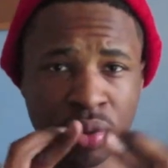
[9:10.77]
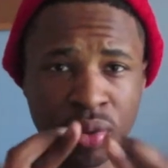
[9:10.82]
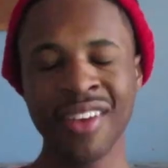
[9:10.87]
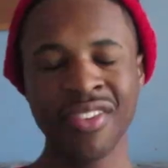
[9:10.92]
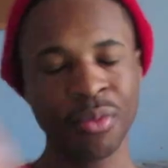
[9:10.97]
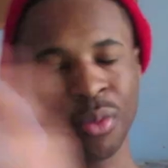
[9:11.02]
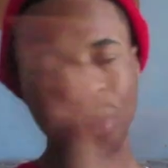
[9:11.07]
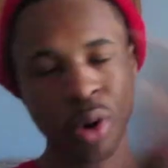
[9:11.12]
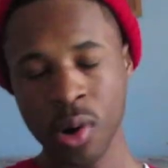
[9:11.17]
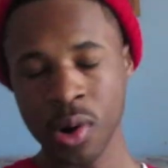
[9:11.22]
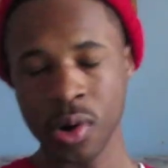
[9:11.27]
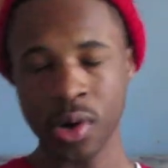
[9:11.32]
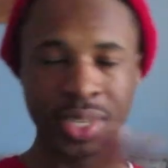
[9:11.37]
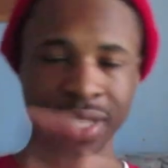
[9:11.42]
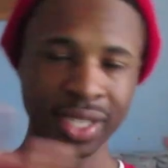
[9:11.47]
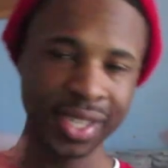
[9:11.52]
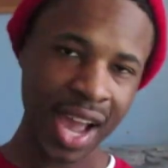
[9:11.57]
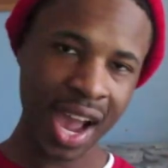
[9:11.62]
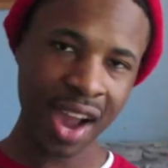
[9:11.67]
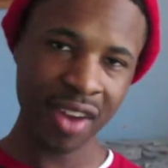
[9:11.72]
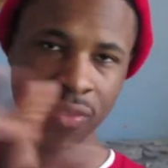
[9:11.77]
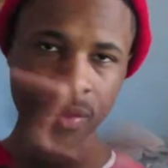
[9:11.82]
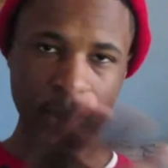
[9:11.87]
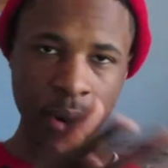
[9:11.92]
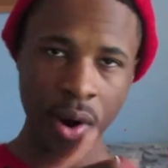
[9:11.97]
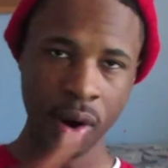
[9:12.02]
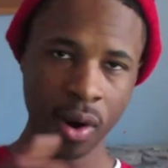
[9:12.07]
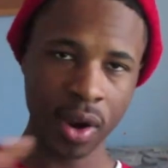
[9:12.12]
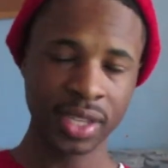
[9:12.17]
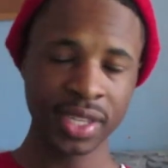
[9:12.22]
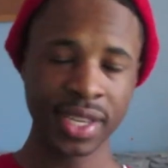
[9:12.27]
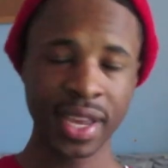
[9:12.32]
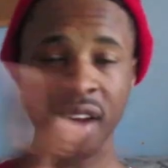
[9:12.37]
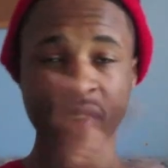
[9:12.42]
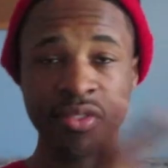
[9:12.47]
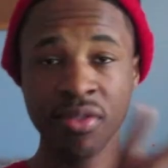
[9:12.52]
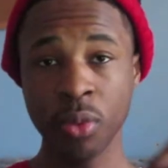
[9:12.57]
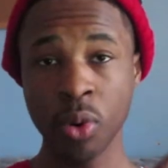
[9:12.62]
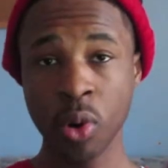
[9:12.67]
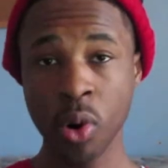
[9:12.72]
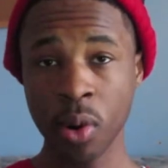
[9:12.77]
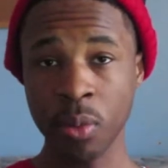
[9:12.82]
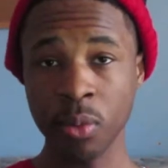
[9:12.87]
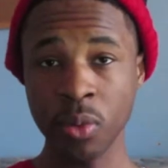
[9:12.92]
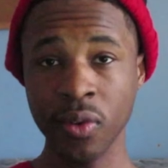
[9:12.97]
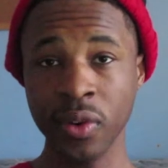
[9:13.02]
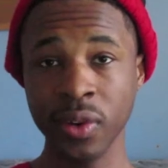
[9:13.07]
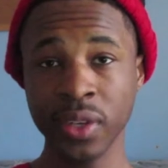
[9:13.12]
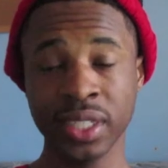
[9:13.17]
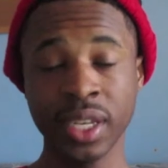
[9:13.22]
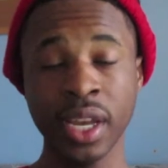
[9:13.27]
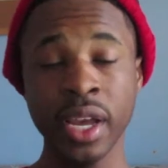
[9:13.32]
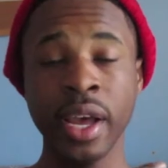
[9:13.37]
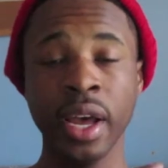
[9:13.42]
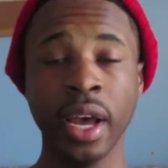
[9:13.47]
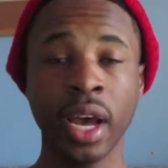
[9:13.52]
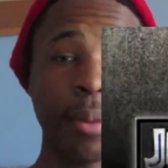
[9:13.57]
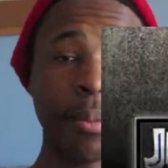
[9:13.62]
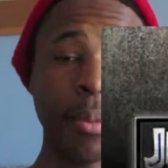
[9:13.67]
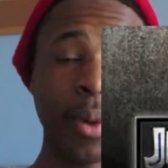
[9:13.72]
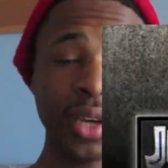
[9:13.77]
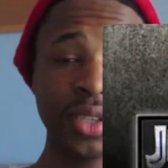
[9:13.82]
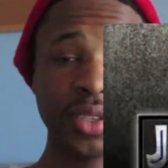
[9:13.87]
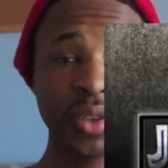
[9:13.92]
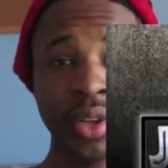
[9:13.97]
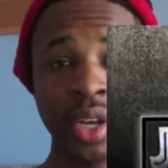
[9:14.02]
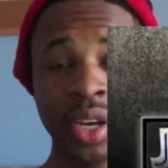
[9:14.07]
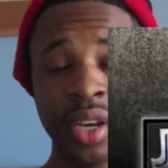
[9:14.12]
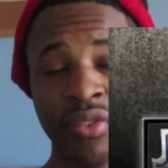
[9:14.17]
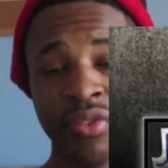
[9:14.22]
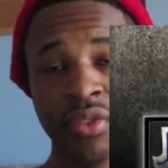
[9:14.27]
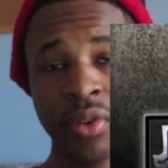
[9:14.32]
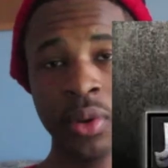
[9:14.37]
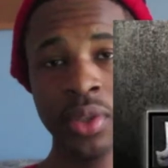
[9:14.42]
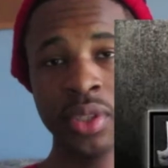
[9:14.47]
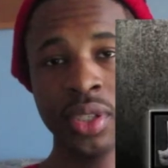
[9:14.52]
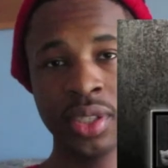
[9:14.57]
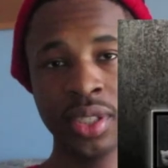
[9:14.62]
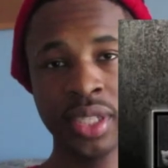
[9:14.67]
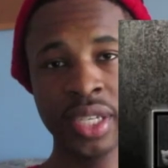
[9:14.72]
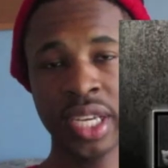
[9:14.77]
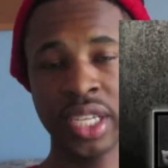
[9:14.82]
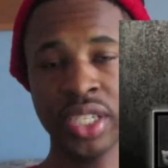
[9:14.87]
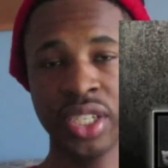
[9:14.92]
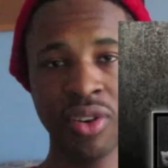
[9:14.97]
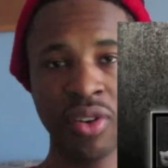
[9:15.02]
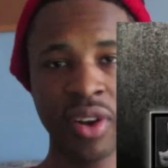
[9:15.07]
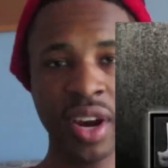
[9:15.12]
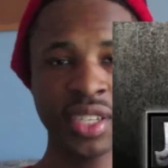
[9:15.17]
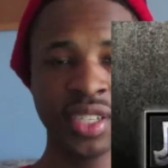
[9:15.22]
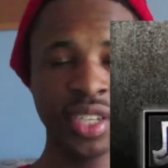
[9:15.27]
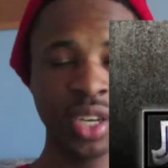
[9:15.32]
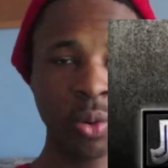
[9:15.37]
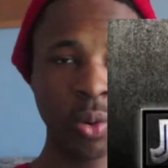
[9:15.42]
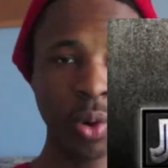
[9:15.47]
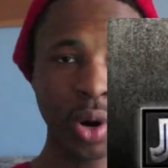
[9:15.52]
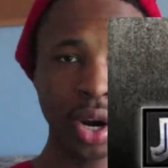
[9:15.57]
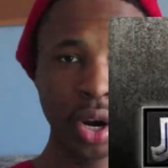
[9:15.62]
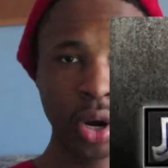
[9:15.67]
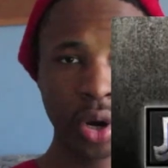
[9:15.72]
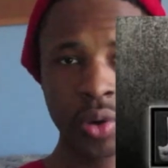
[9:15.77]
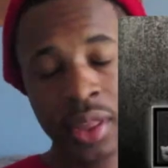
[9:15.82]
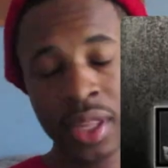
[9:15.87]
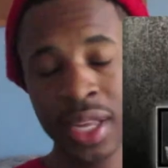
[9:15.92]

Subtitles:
Aside from horror movies, I'm also looking forward to seeing Jurassic World.